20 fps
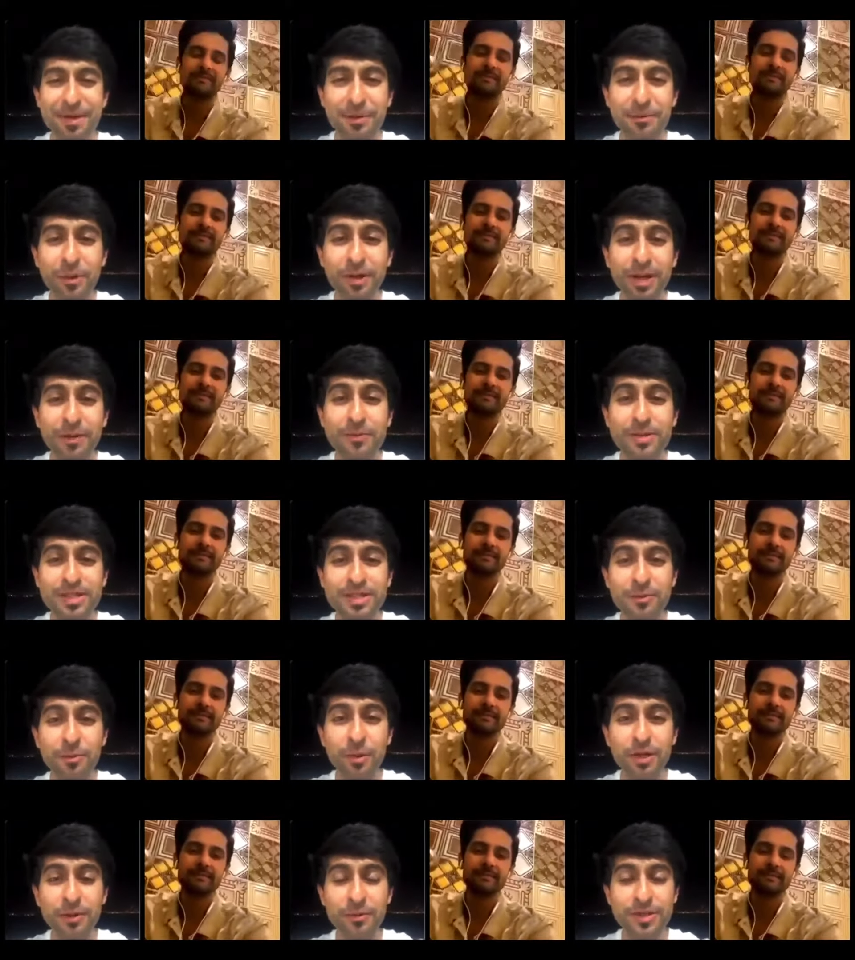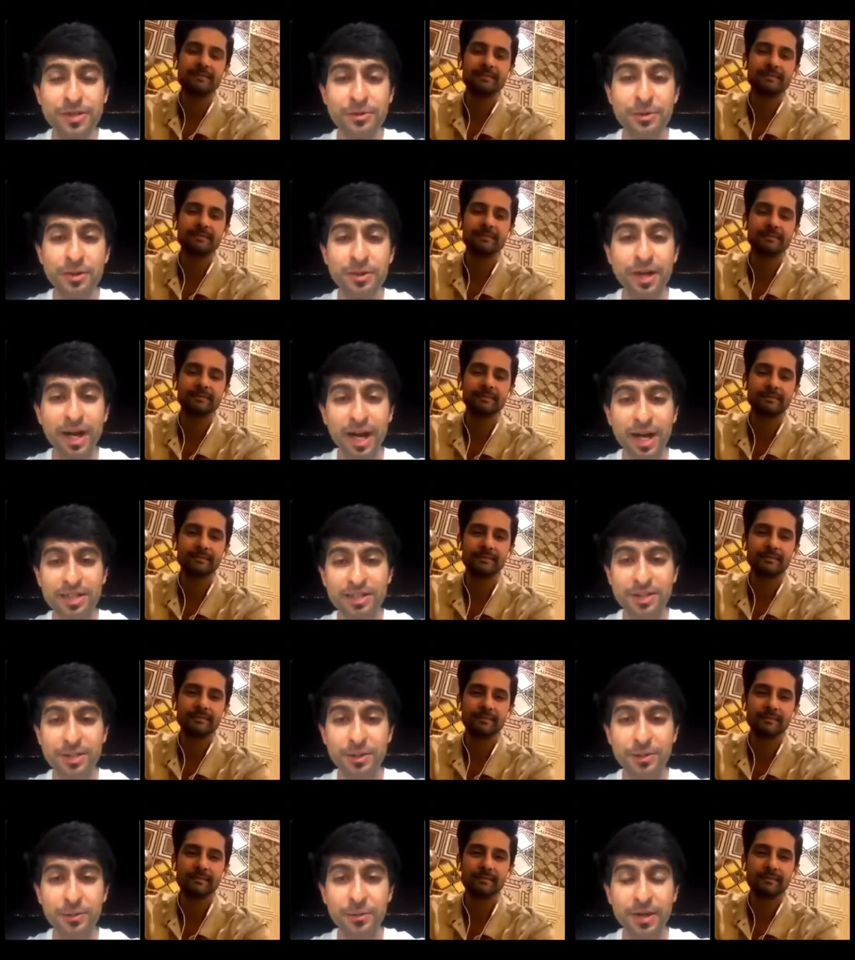Speaker 1: But what I was going
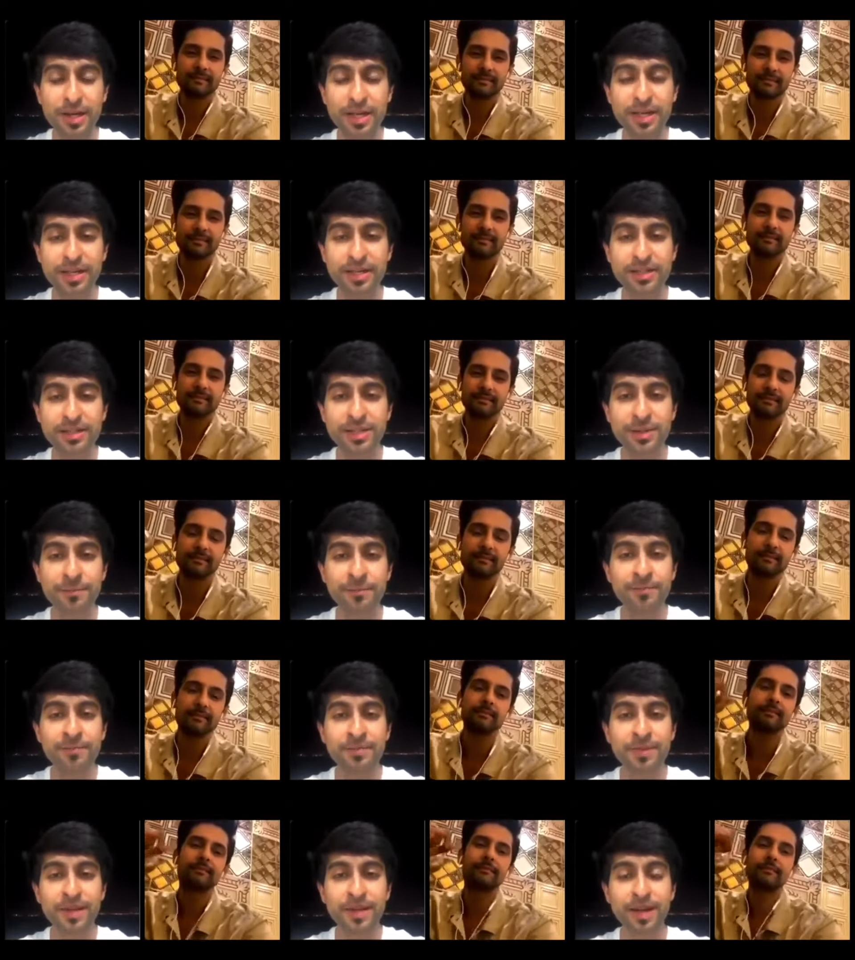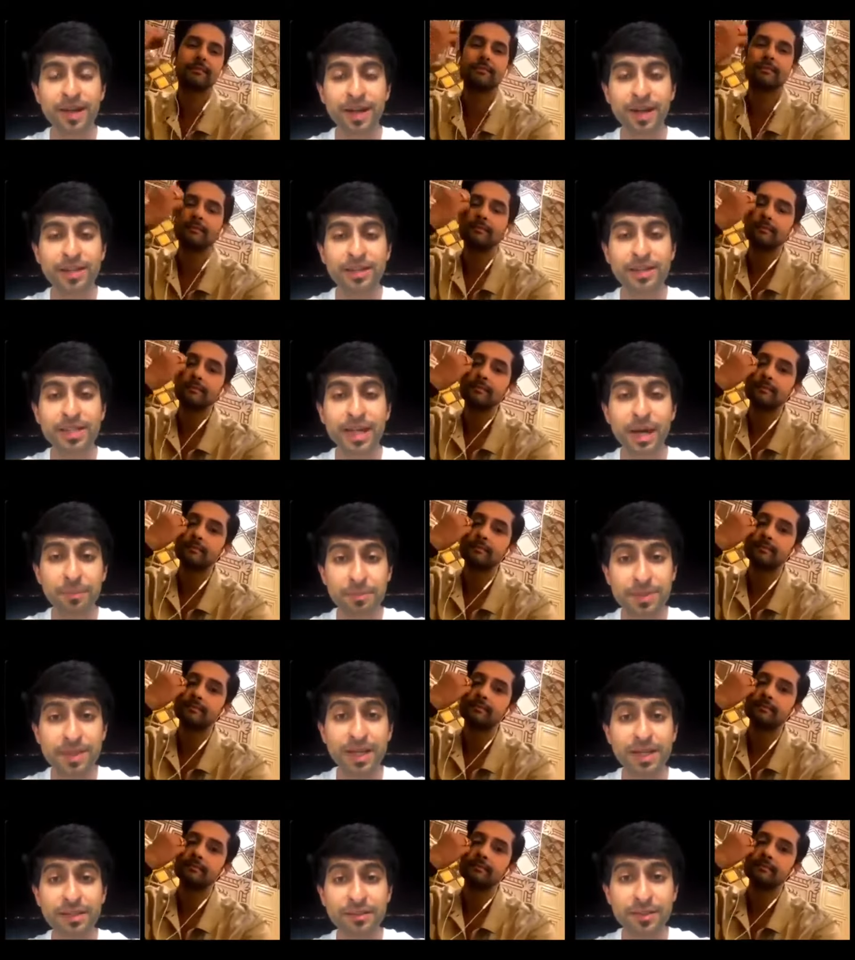to ask you is
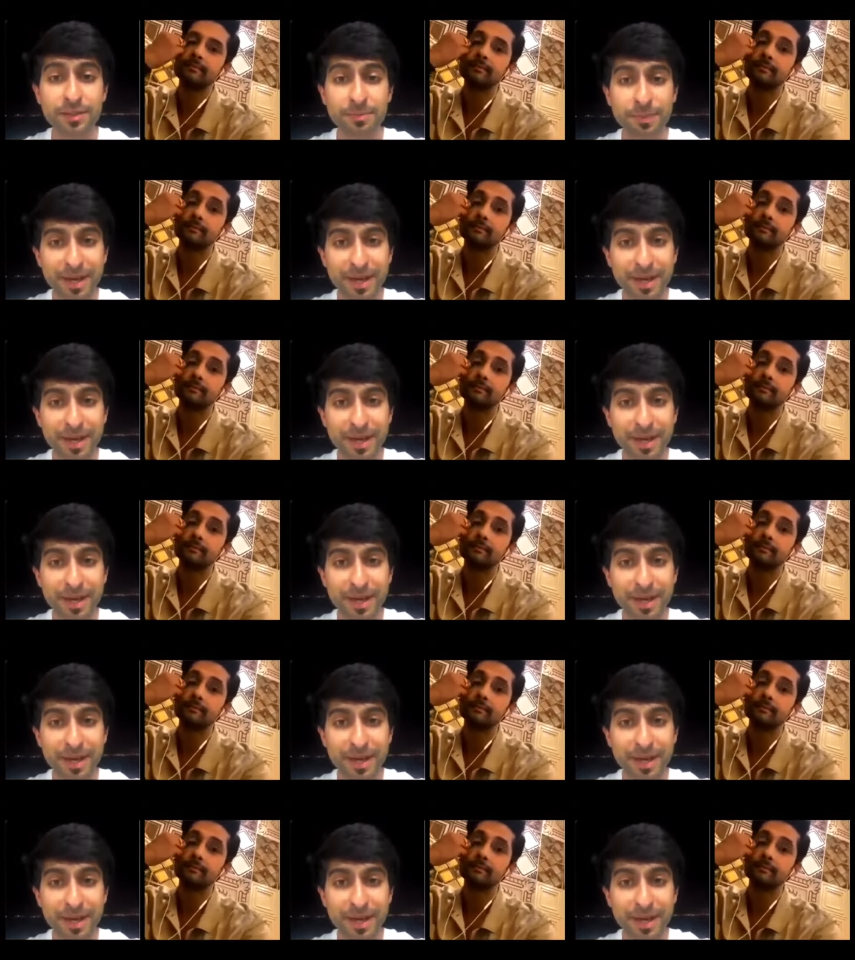the upside